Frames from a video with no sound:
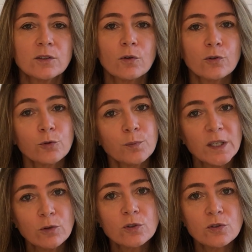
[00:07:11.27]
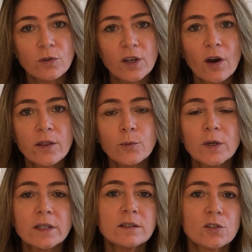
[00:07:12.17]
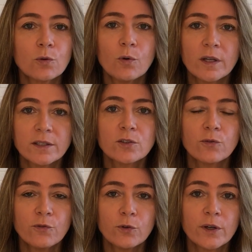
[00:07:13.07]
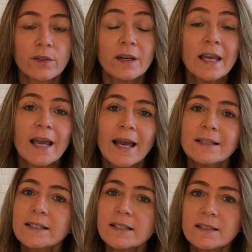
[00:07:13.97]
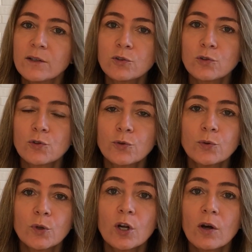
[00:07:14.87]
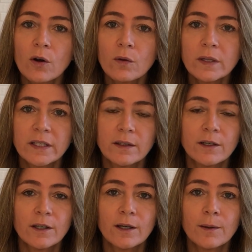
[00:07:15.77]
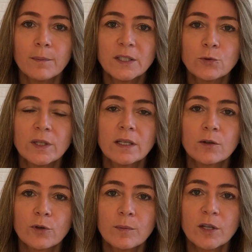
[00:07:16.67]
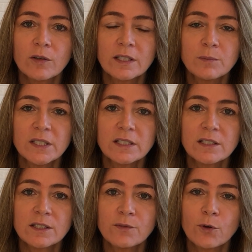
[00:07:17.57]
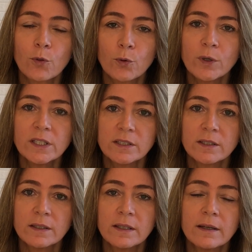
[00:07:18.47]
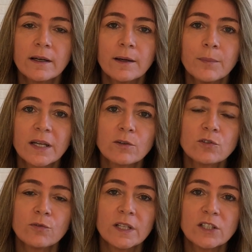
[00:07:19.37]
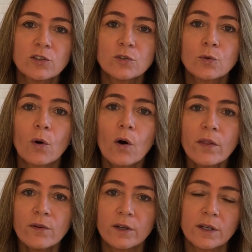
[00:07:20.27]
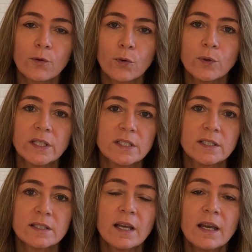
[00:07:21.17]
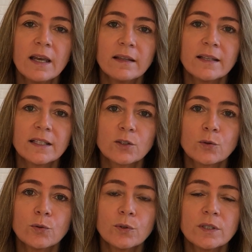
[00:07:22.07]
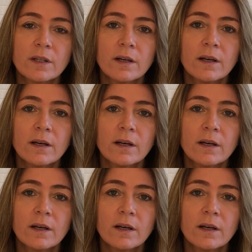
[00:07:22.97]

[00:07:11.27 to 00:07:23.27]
or would be used to the other one, so on and so forth. And this is also true not only between criminal and administrative authority, but also in relation to other authorities that could